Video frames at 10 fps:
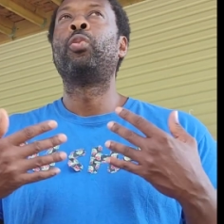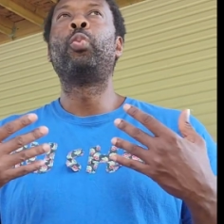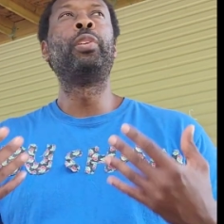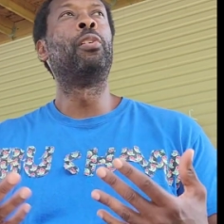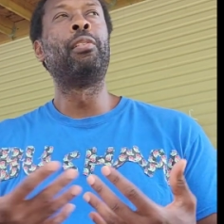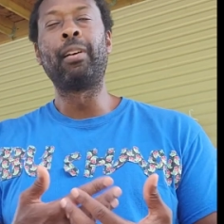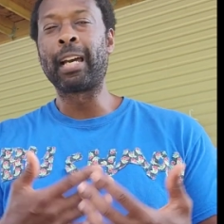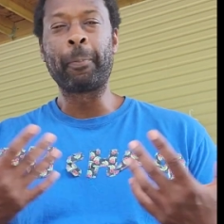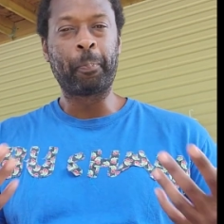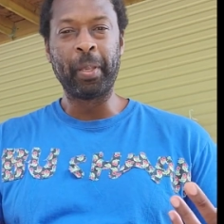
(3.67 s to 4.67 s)
we don't look
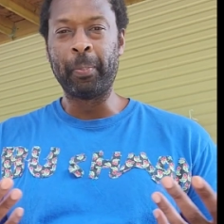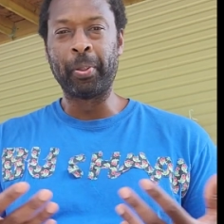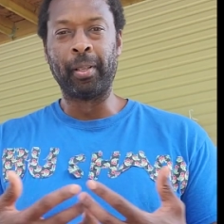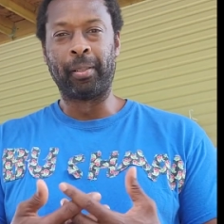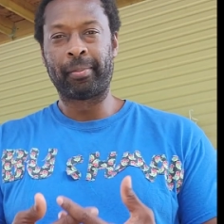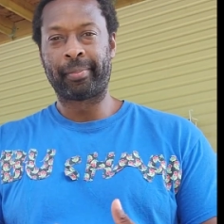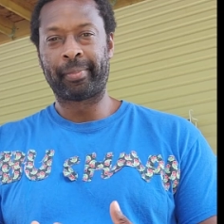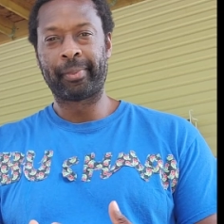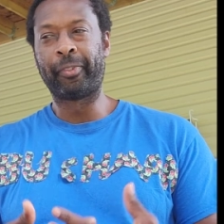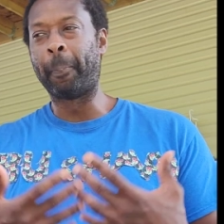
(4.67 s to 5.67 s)
at people
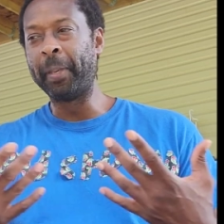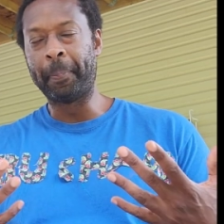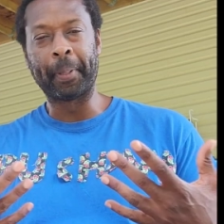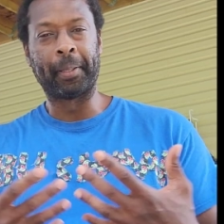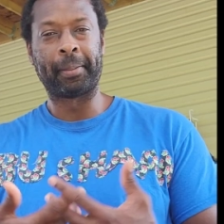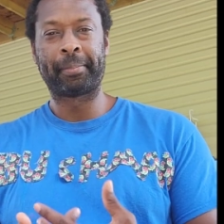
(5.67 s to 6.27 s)
for people.